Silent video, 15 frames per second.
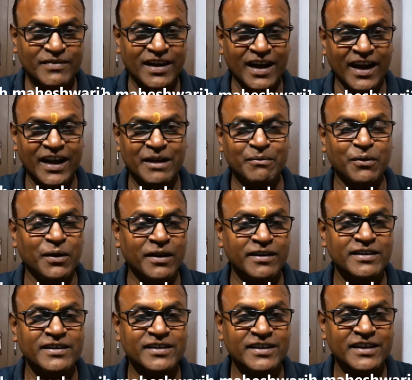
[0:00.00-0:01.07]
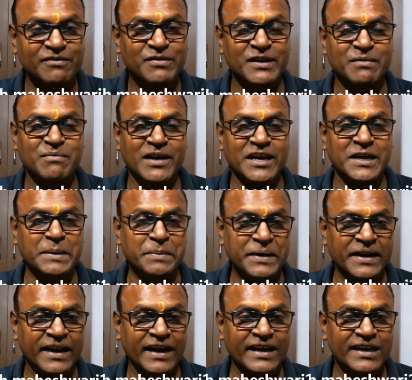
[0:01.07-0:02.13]
I have already given my
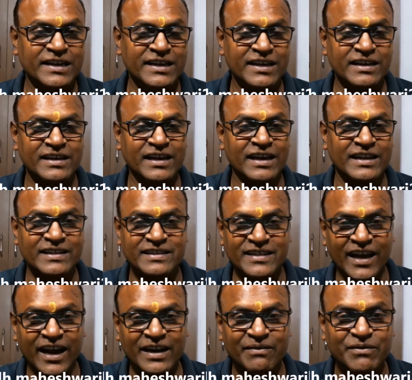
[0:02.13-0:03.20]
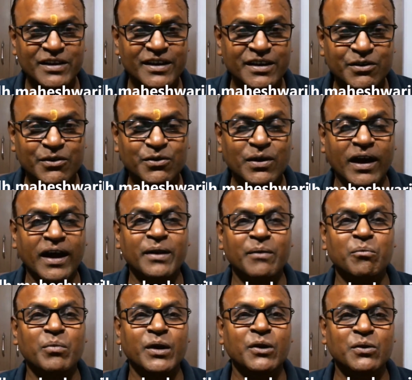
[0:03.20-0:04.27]
email ID here in that video and
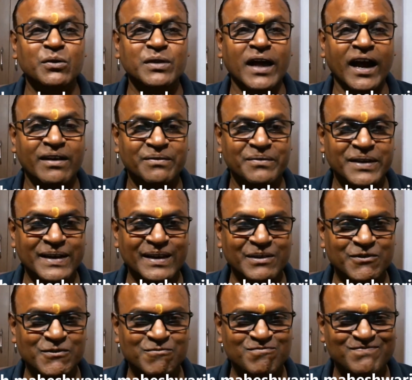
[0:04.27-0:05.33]
below that video.